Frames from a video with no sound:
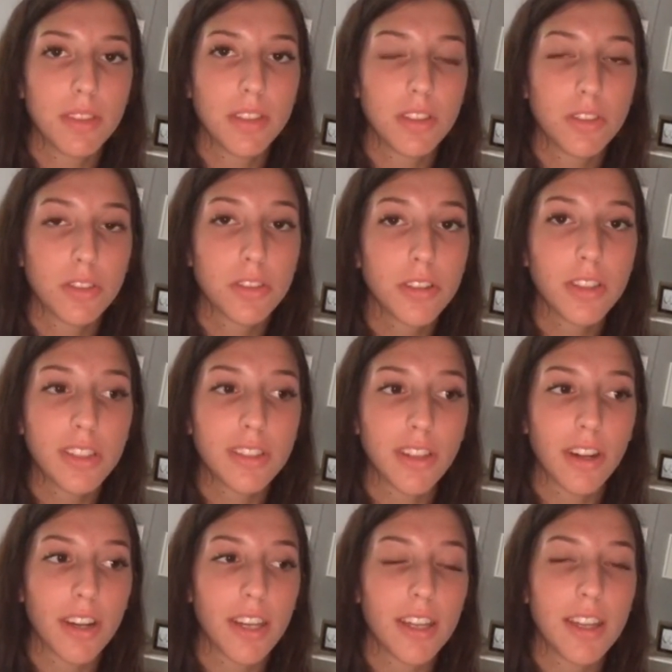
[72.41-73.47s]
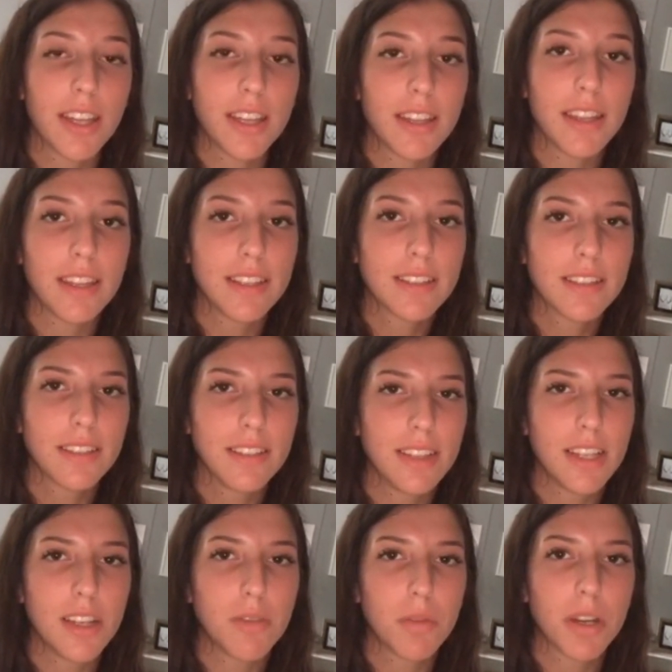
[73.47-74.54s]
Truly sorry that this
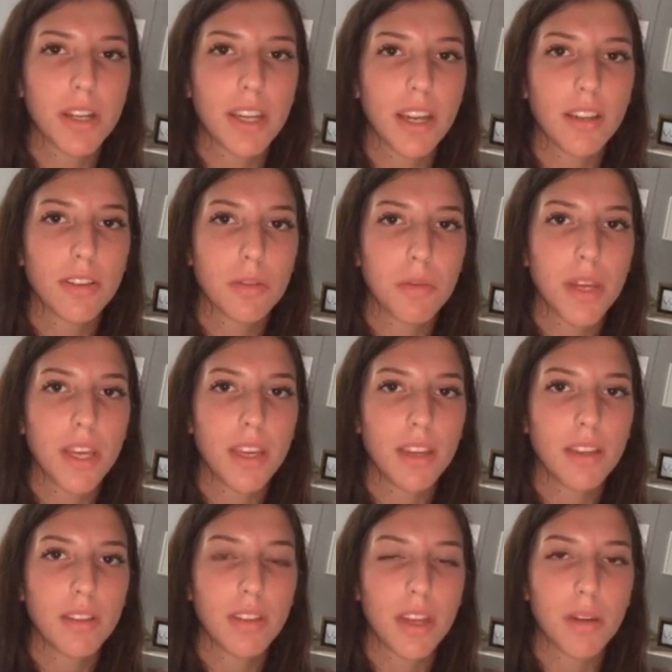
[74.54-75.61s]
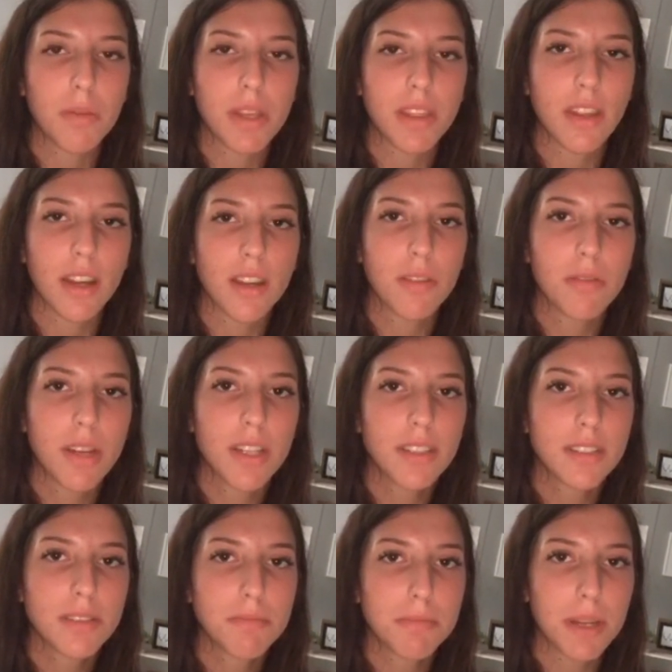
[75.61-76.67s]
didn't work out the way that we thought it
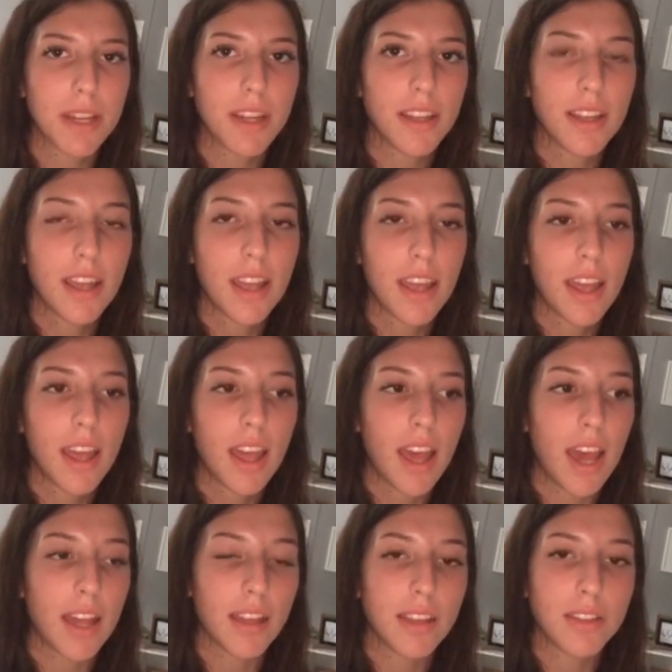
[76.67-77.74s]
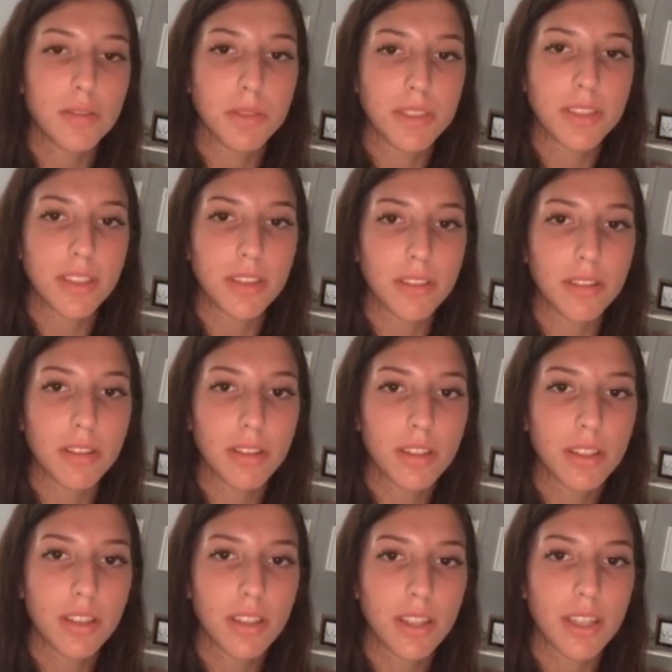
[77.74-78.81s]
was, but at least we still
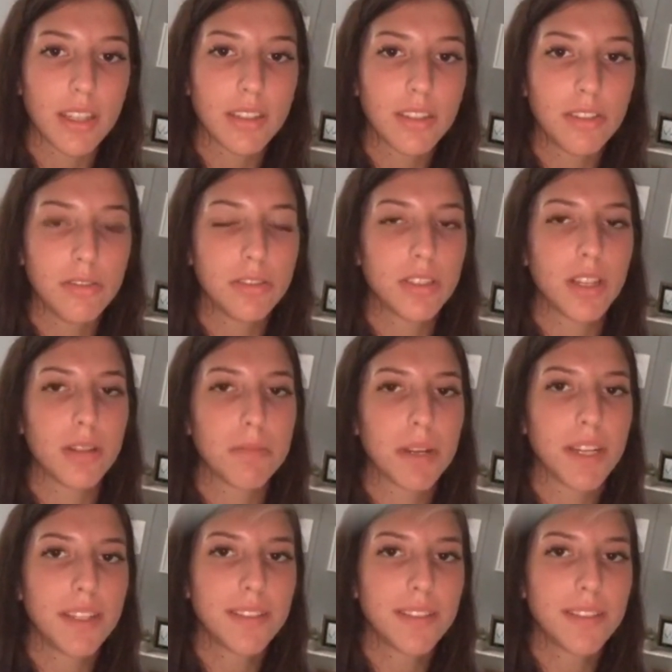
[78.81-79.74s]
get to celebrate.